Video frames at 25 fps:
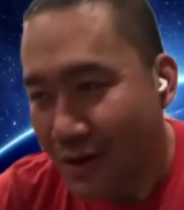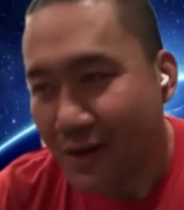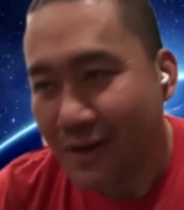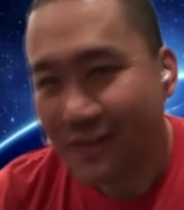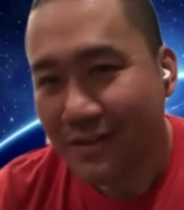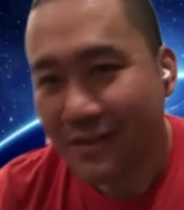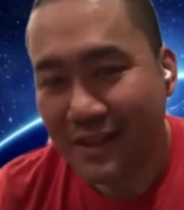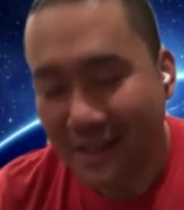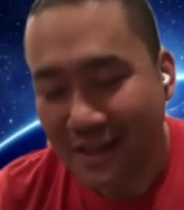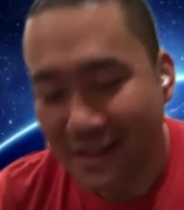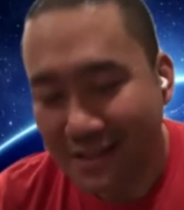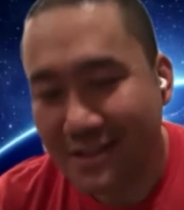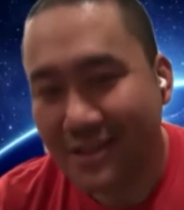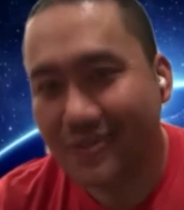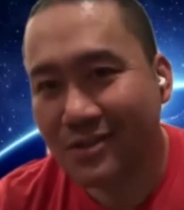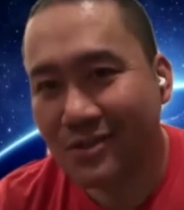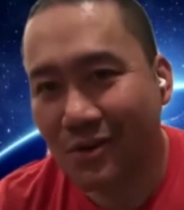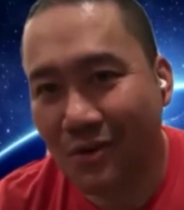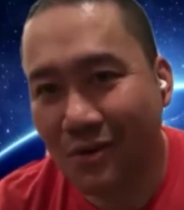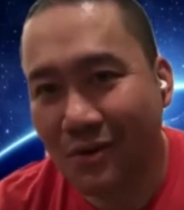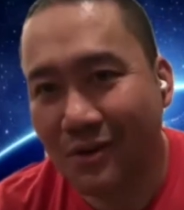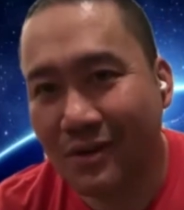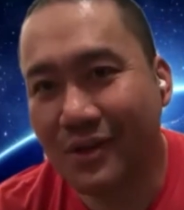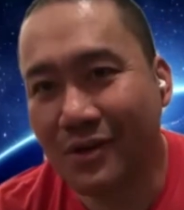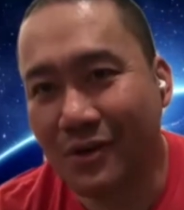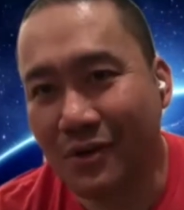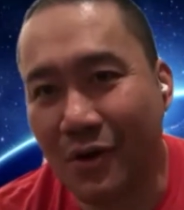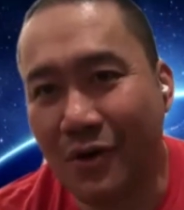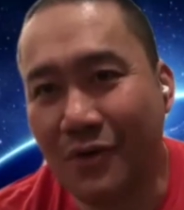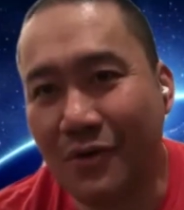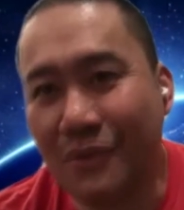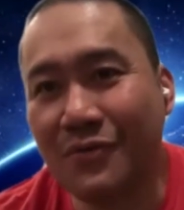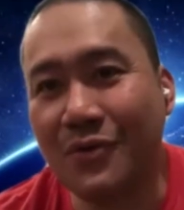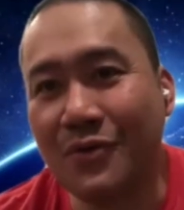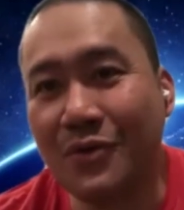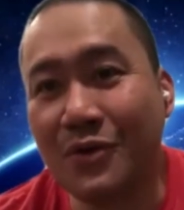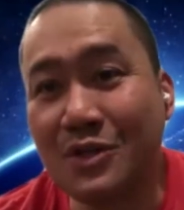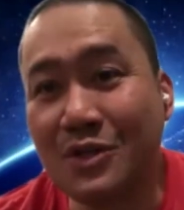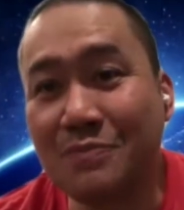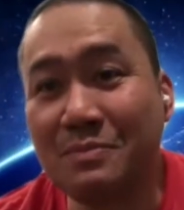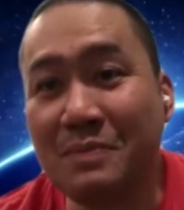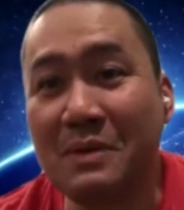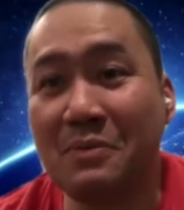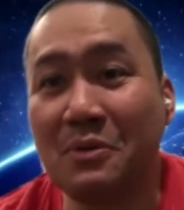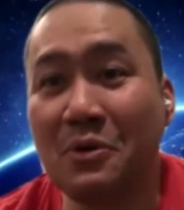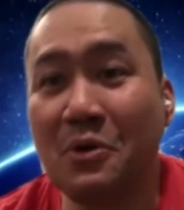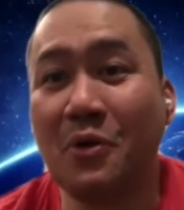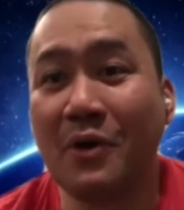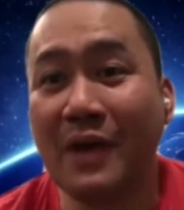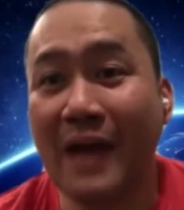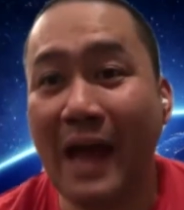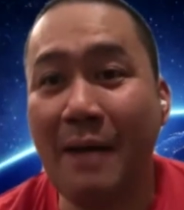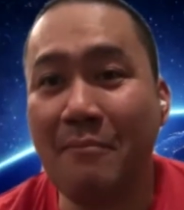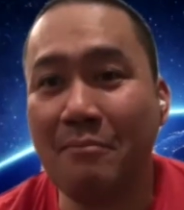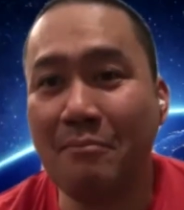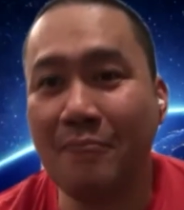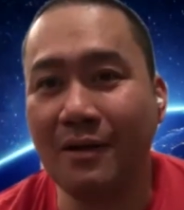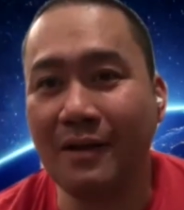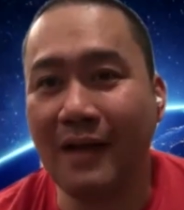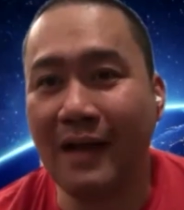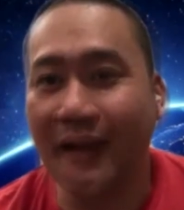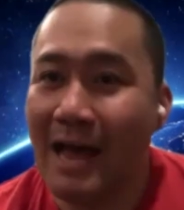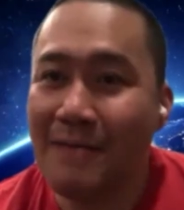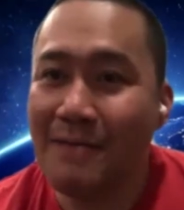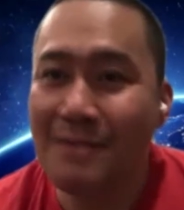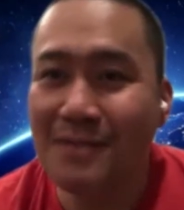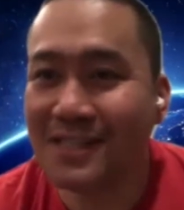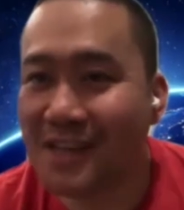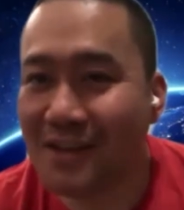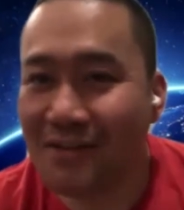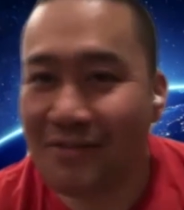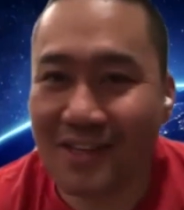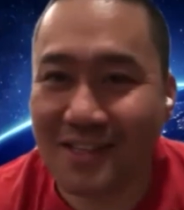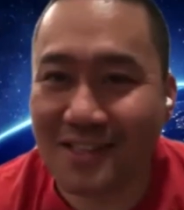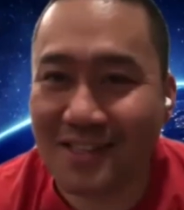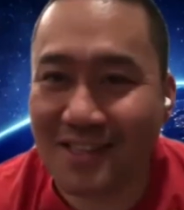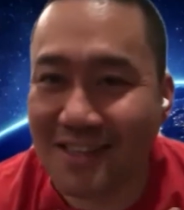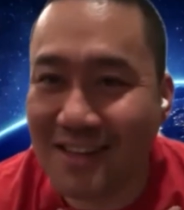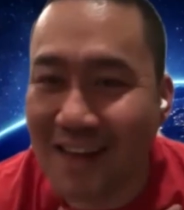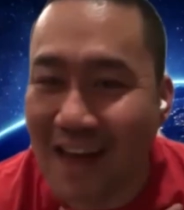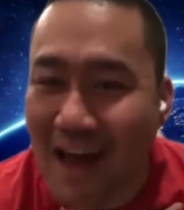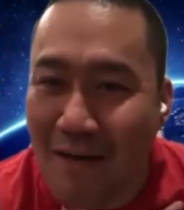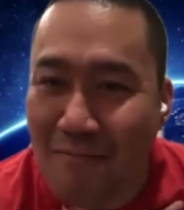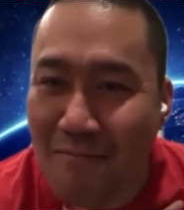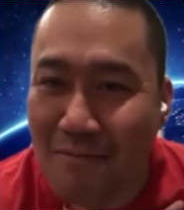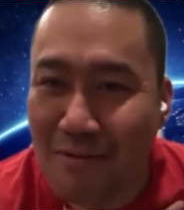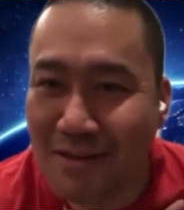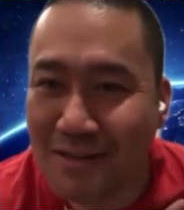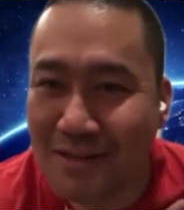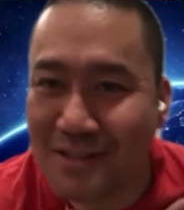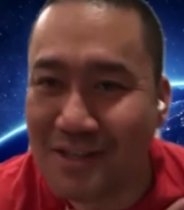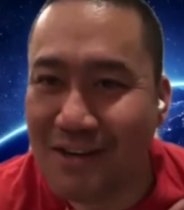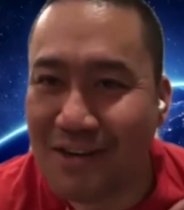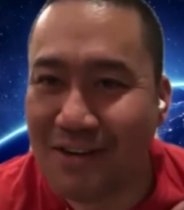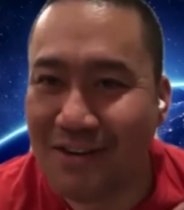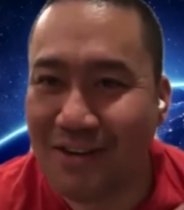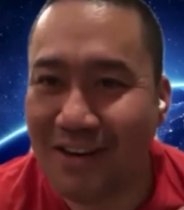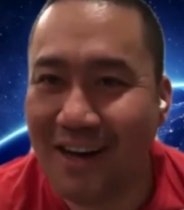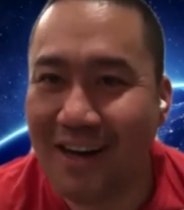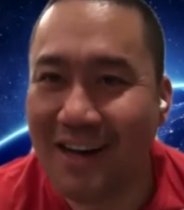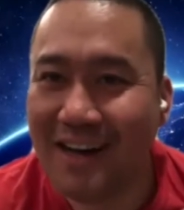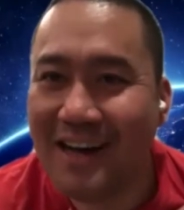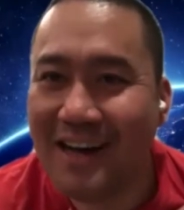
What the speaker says: this is only good for those people who gamble. I myself doesn't gamble, so